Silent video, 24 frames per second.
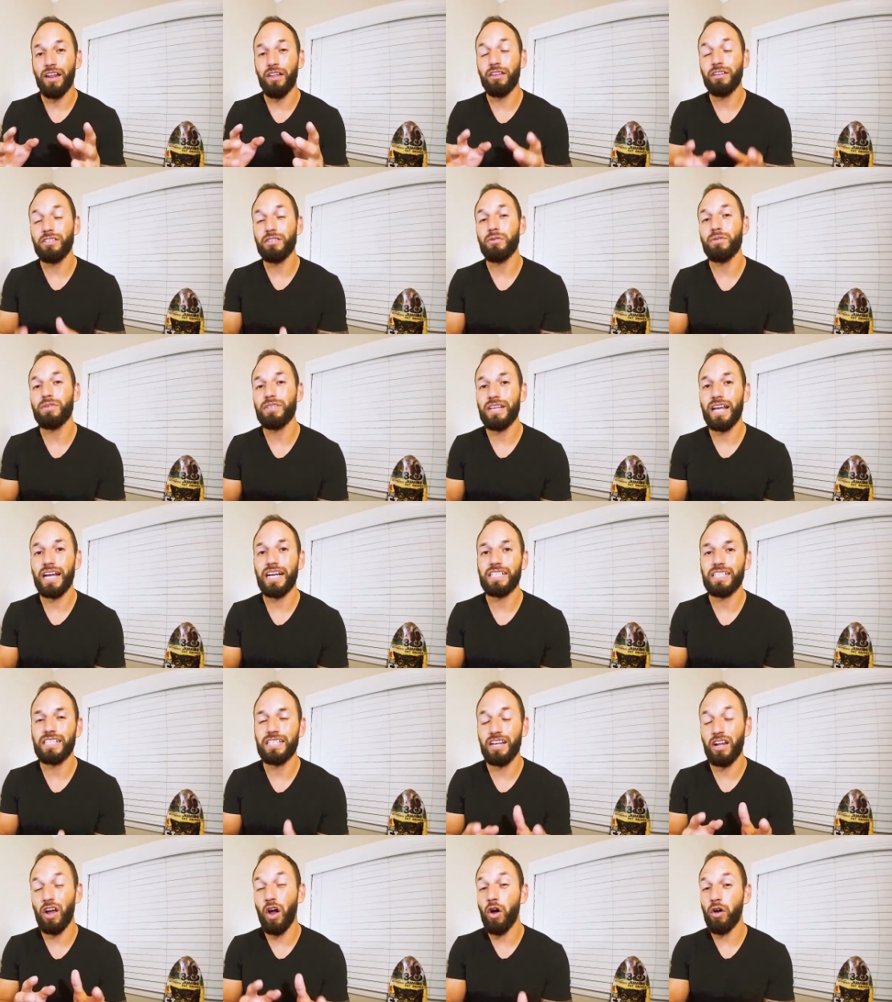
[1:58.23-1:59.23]
Now this one's
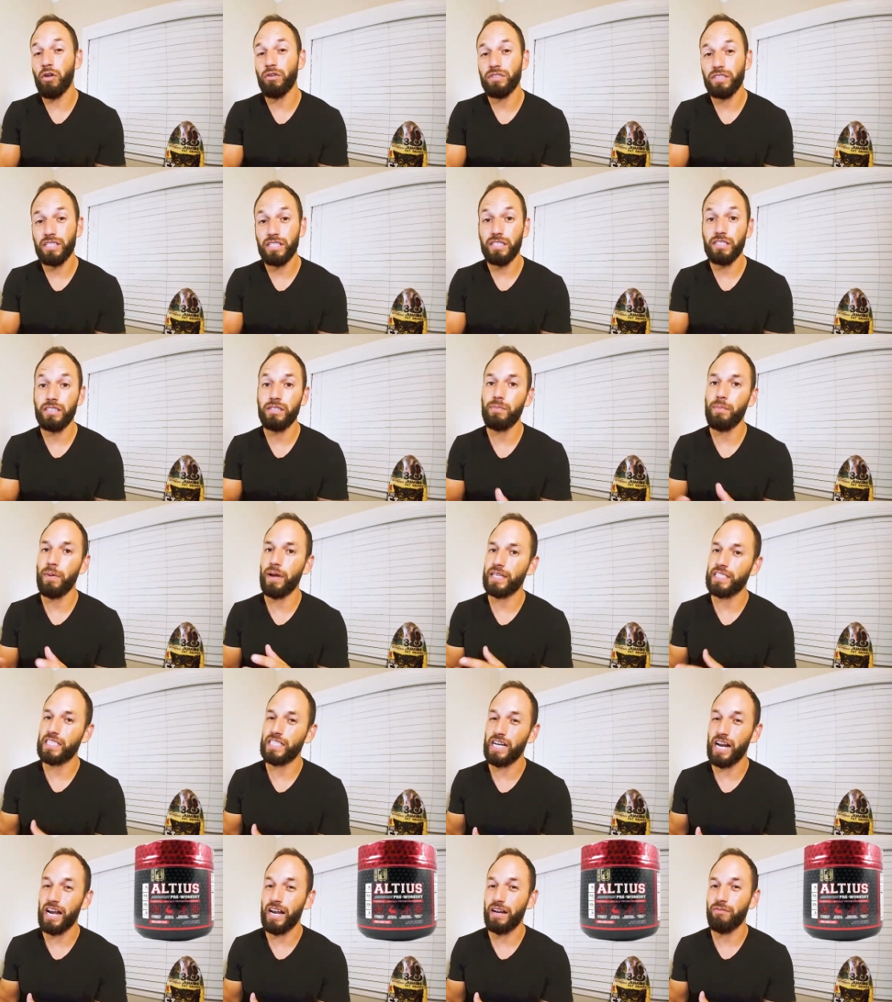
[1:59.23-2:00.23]
actually Altius
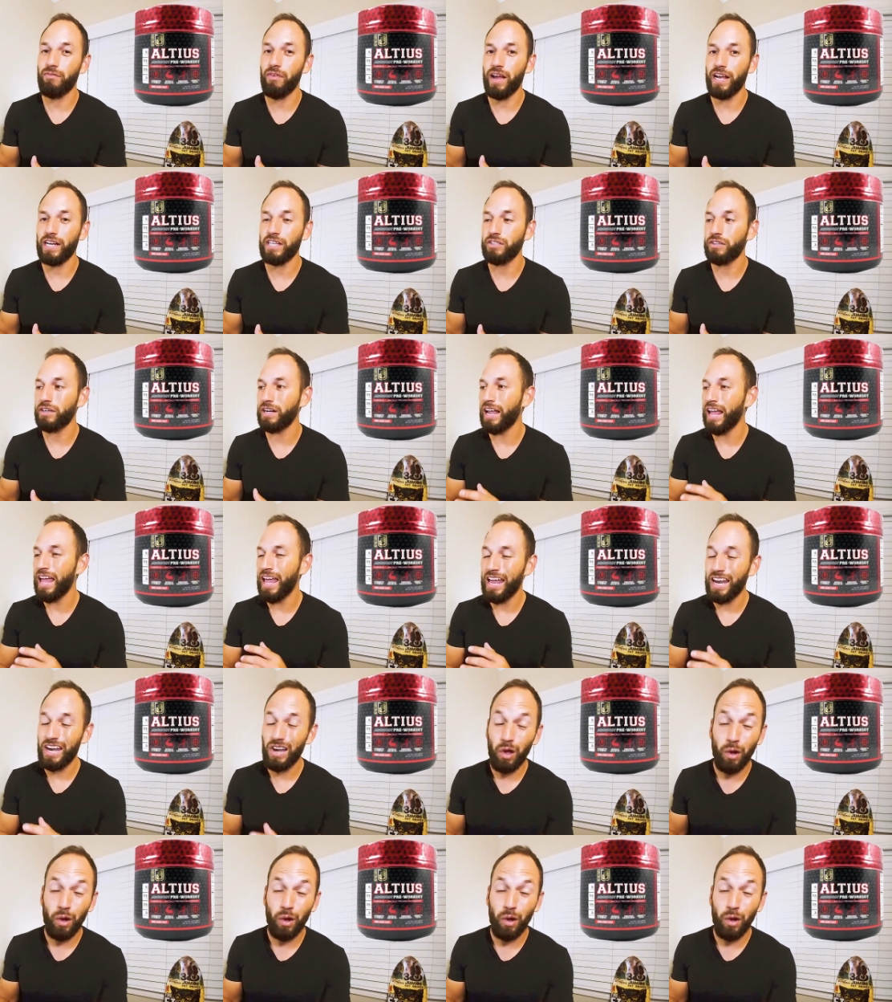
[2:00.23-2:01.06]
by Jack Factory.